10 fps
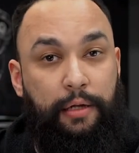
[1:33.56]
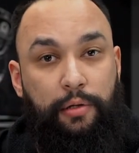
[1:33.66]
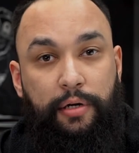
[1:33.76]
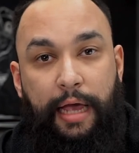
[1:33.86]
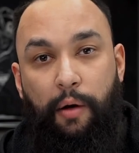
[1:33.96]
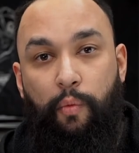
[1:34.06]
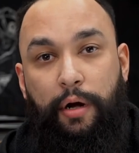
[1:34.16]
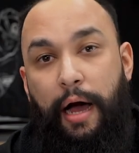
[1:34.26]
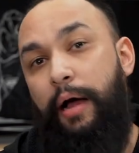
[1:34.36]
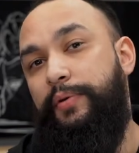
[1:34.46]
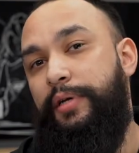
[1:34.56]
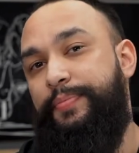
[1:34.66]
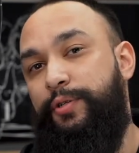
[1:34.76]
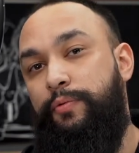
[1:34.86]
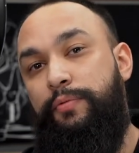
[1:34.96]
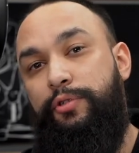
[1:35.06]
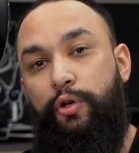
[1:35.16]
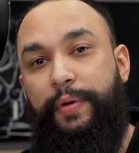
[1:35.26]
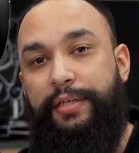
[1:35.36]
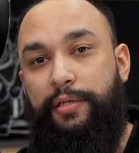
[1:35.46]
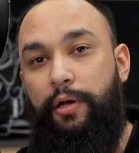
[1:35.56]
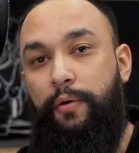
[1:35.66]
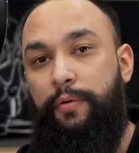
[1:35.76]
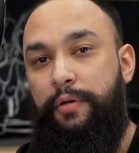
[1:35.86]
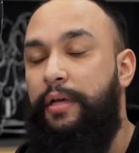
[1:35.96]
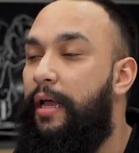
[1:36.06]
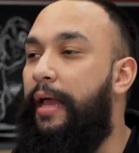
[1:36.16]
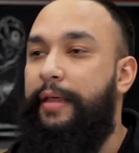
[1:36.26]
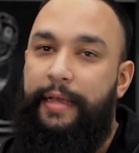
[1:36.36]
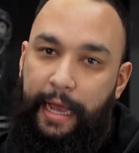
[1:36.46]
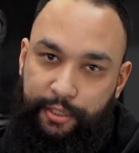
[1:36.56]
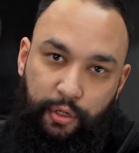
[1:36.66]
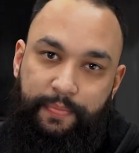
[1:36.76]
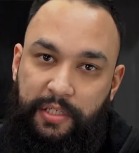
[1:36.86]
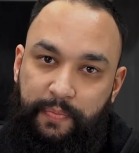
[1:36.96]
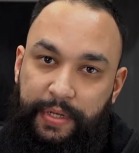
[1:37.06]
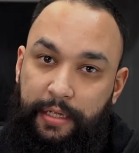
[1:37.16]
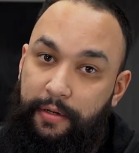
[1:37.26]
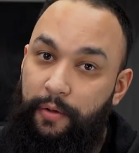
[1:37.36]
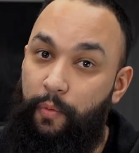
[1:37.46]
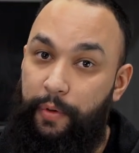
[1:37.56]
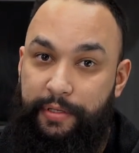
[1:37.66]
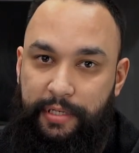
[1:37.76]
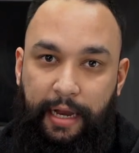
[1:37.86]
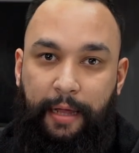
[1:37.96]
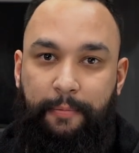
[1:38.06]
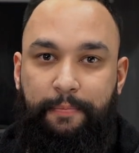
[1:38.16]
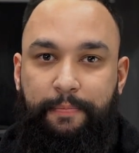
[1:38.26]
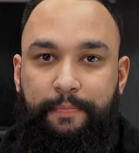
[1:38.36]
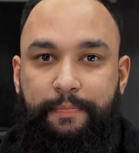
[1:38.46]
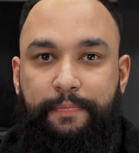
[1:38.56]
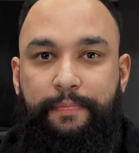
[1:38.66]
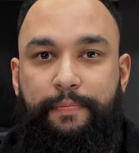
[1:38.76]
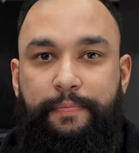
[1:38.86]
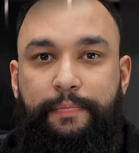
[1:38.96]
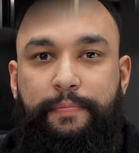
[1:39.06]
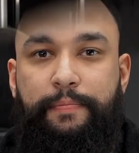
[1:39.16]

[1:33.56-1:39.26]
look at what I was up to two weeks ago, and then catch you up to speed with today. It's super